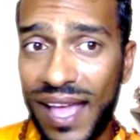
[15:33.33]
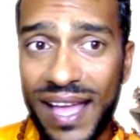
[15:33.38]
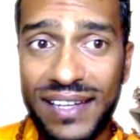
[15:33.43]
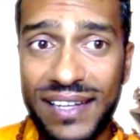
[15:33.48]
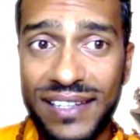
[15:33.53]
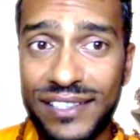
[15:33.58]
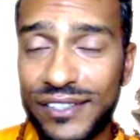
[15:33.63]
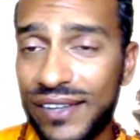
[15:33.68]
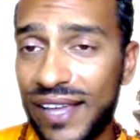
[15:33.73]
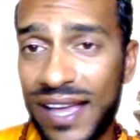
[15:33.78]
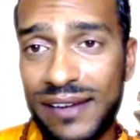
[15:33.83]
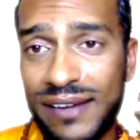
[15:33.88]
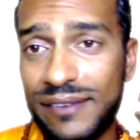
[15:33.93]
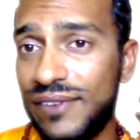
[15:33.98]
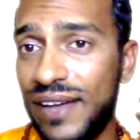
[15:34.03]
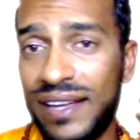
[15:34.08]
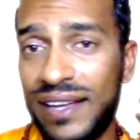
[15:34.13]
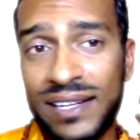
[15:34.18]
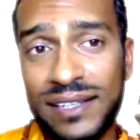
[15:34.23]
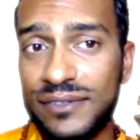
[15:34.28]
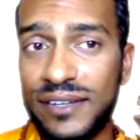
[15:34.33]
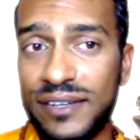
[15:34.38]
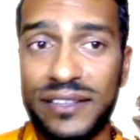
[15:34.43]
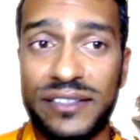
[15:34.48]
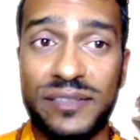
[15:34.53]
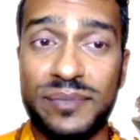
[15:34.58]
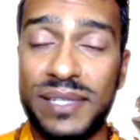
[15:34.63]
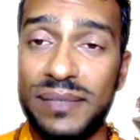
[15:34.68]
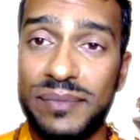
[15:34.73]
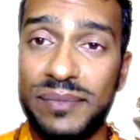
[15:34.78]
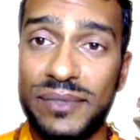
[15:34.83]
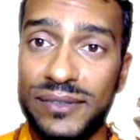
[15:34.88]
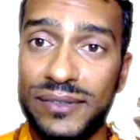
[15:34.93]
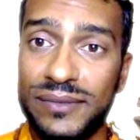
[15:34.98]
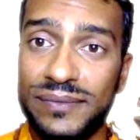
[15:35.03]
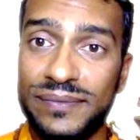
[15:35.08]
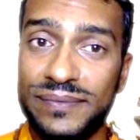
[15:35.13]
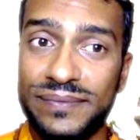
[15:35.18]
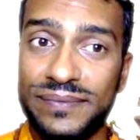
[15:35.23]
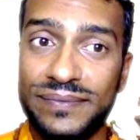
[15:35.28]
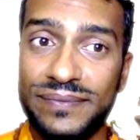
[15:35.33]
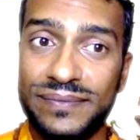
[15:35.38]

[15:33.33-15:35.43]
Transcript: And you can't find it for other people.